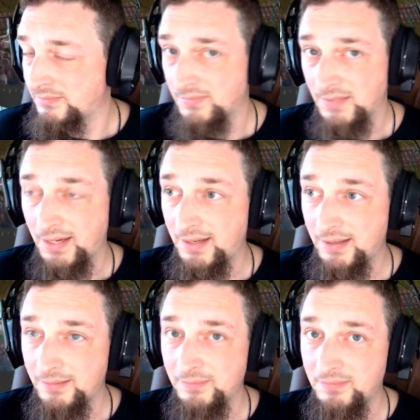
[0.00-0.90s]

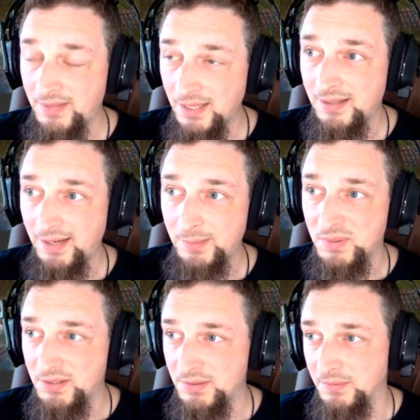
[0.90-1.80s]
And that can happen
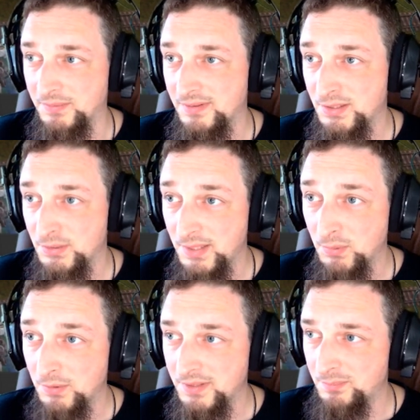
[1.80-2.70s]
too. So he
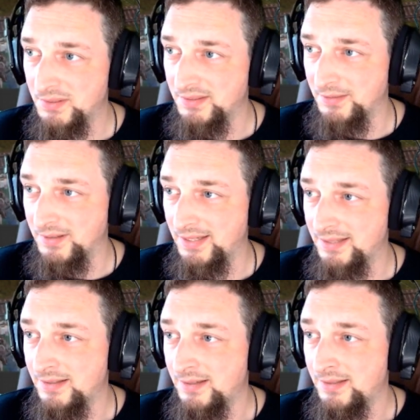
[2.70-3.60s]
broke the building, right?
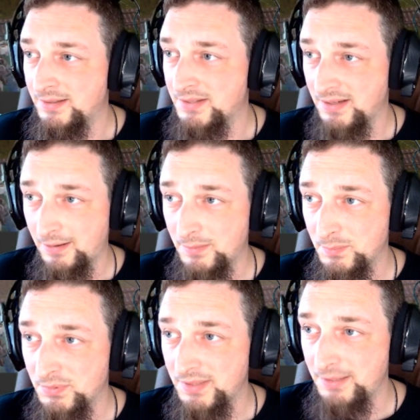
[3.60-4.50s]
So now I'm
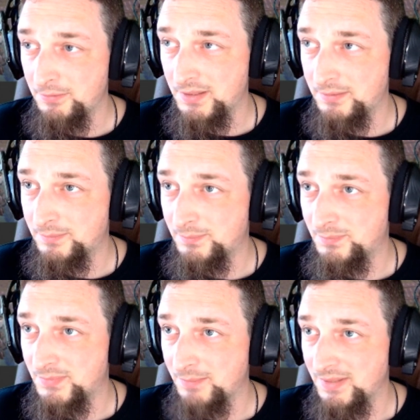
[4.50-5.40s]
pretty well...
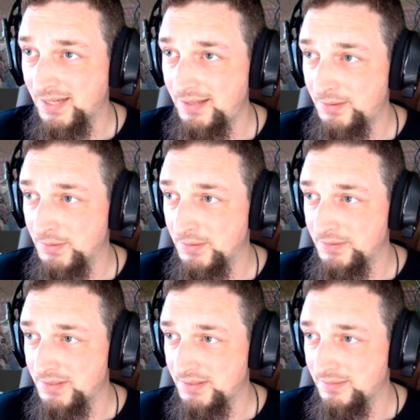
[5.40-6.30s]
I'm kind of hurt.